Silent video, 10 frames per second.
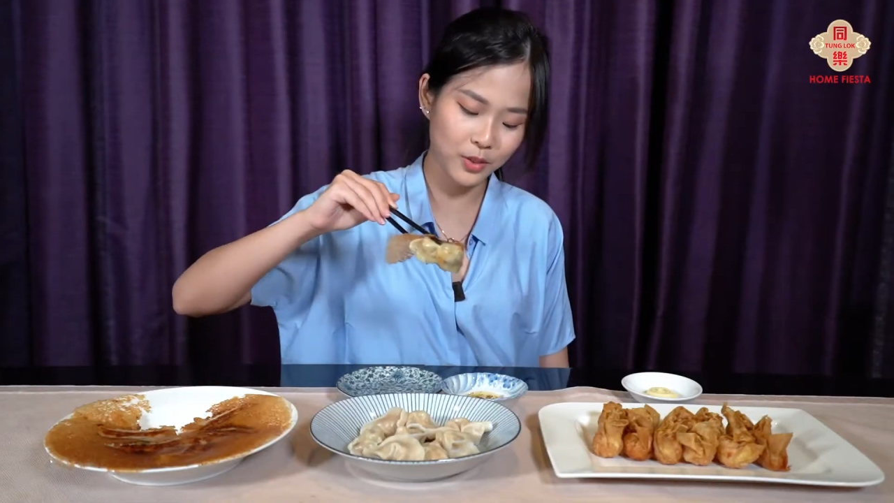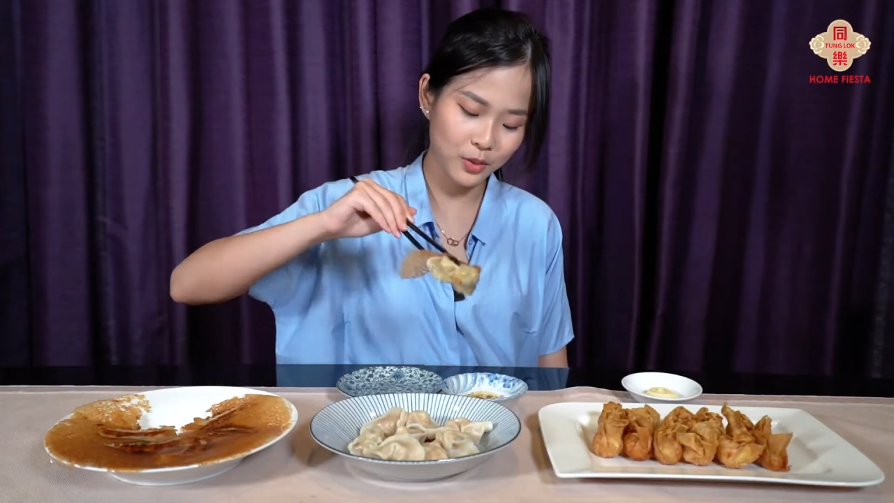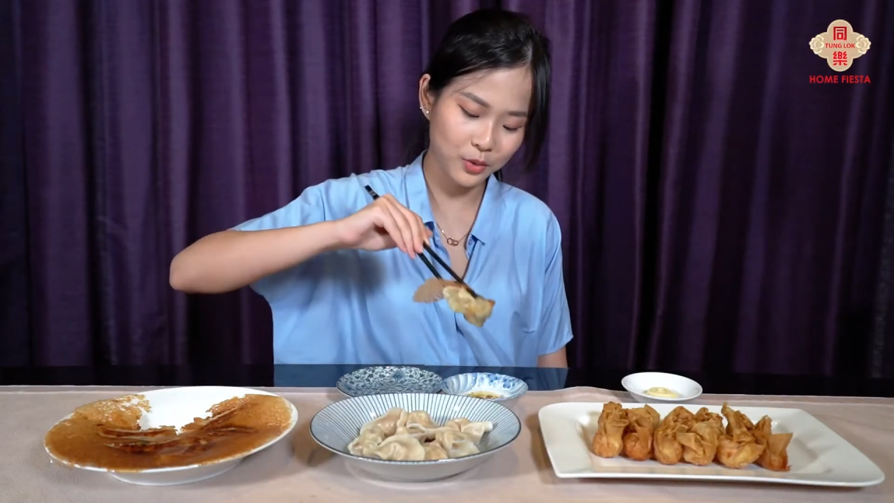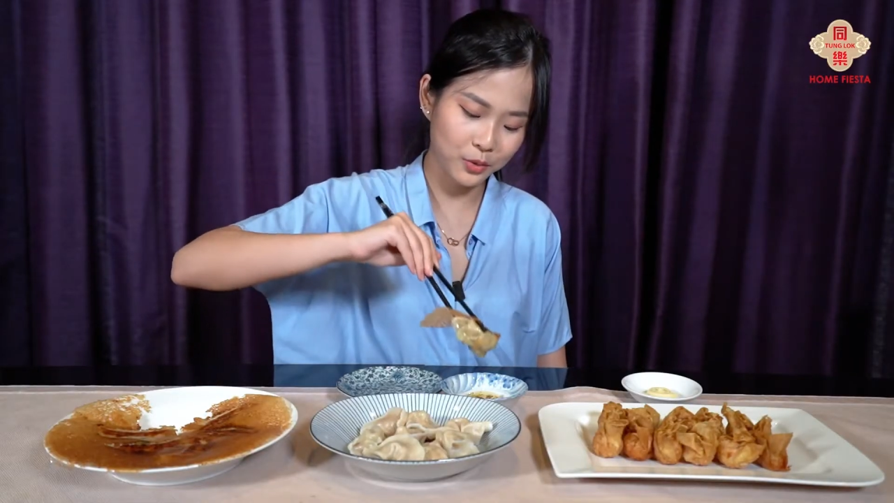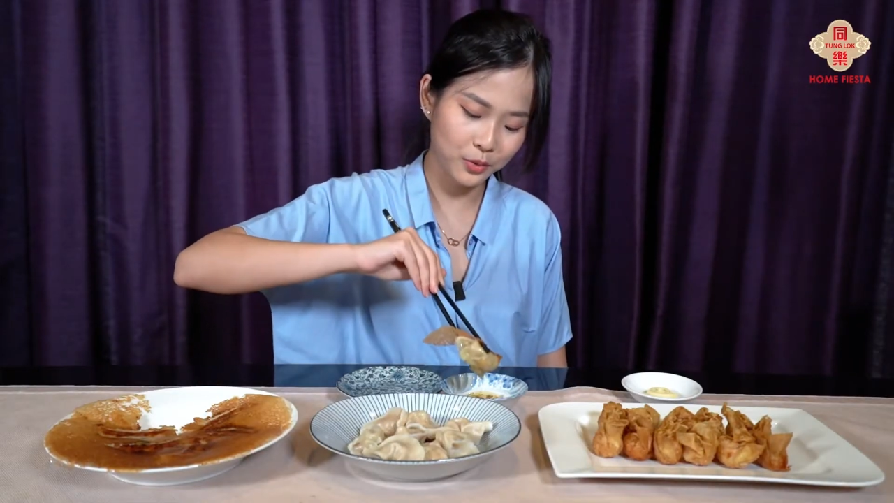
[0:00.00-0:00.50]

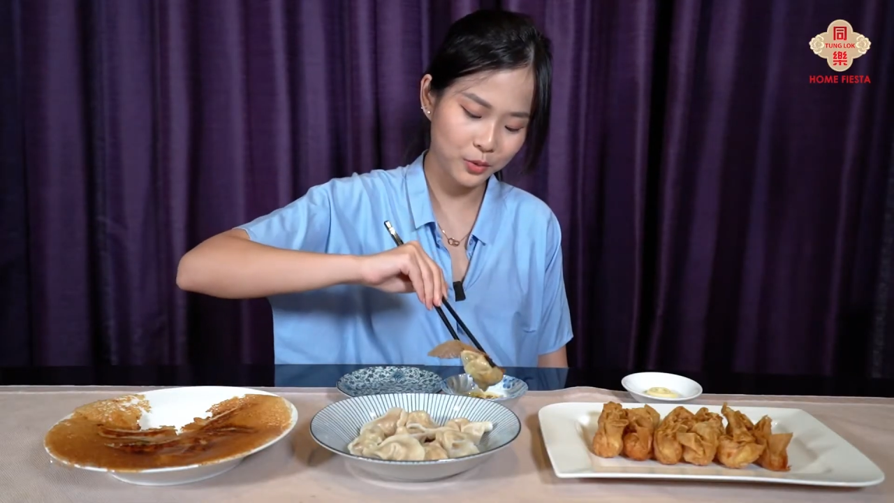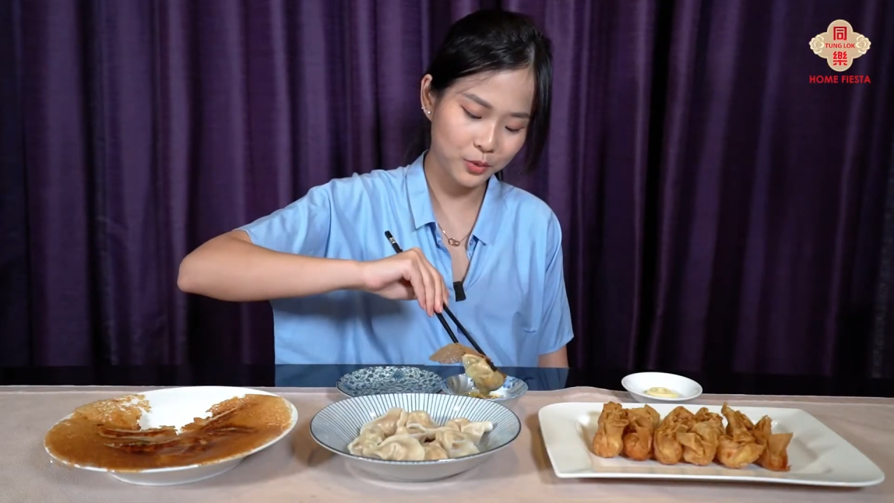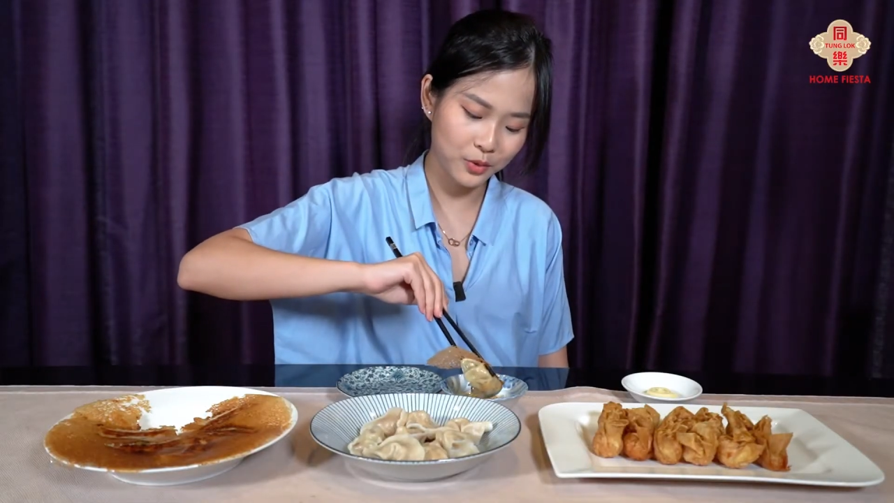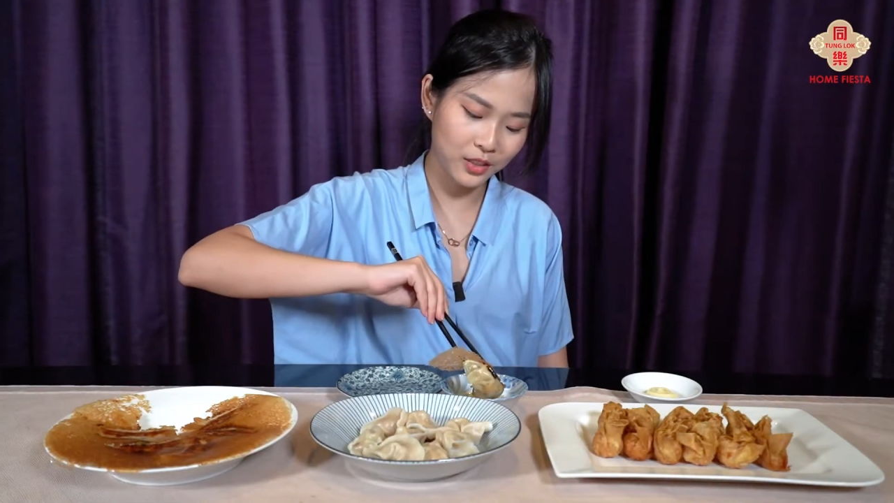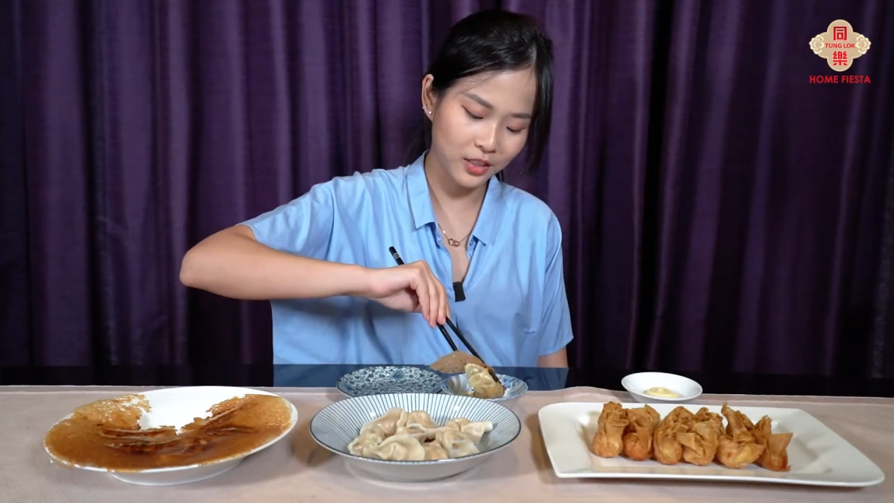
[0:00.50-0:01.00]

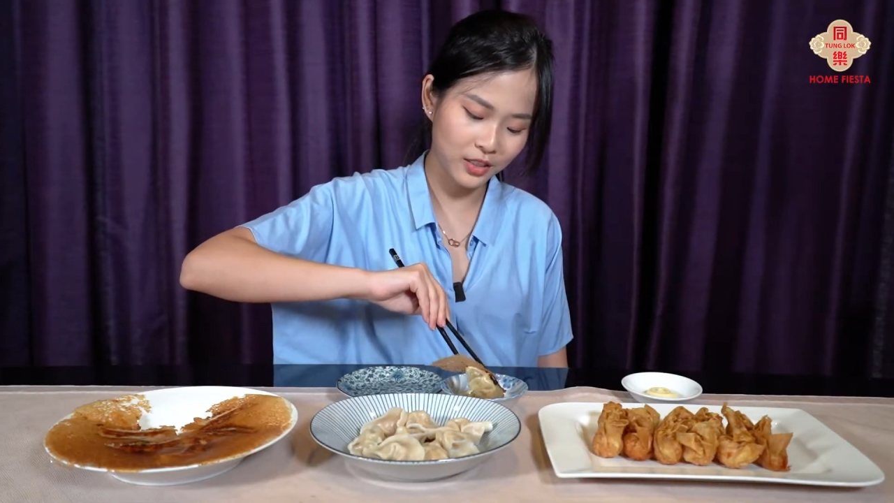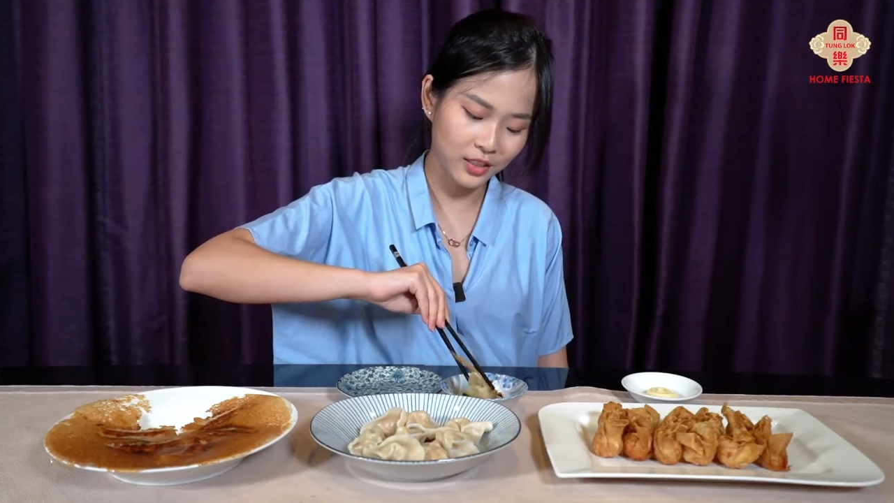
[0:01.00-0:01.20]
into the